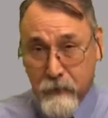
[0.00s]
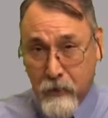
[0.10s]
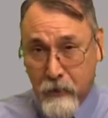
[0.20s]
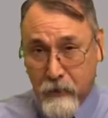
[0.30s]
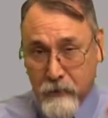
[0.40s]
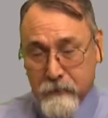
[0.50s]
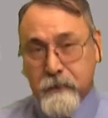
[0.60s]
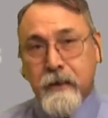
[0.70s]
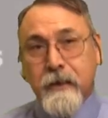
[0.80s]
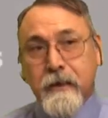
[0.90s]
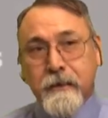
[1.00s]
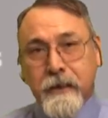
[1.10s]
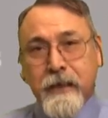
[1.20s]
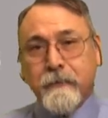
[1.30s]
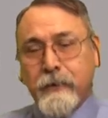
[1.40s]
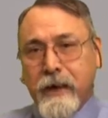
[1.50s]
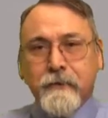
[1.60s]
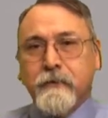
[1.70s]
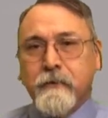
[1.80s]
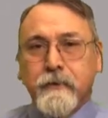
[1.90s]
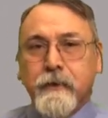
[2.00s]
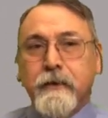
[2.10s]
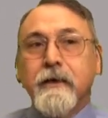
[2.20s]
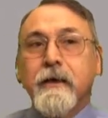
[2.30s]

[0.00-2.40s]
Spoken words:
logs, that keep track of everything.